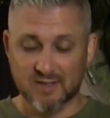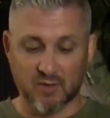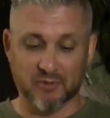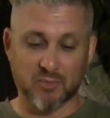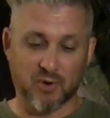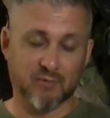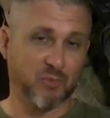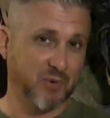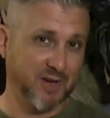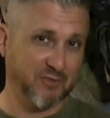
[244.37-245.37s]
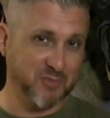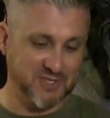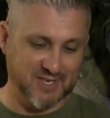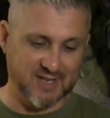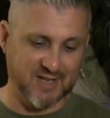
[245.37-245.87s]
Hopefully Marvin won't care for me
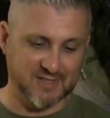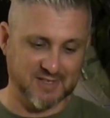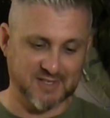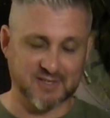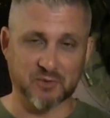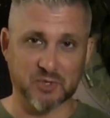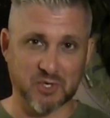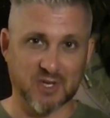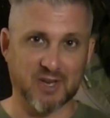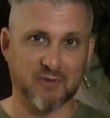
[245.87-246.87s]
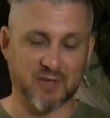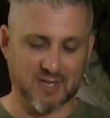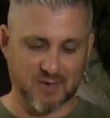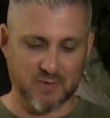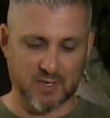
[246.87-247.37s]
saying that since he's going to show you everything
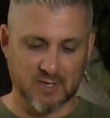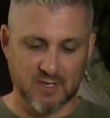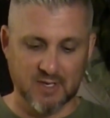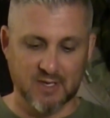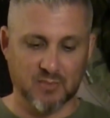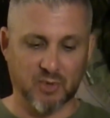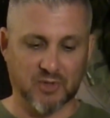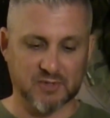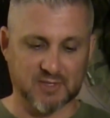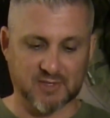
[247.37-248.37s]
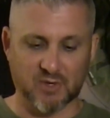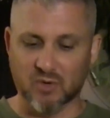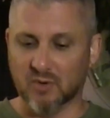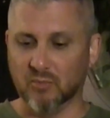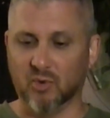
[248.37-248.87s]
anyway. But there's this
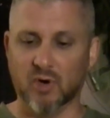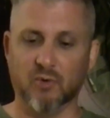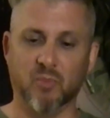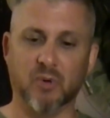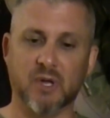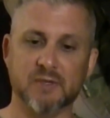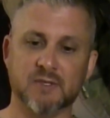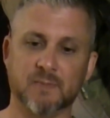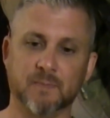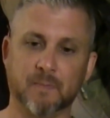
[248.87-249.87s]
little Mora Robust.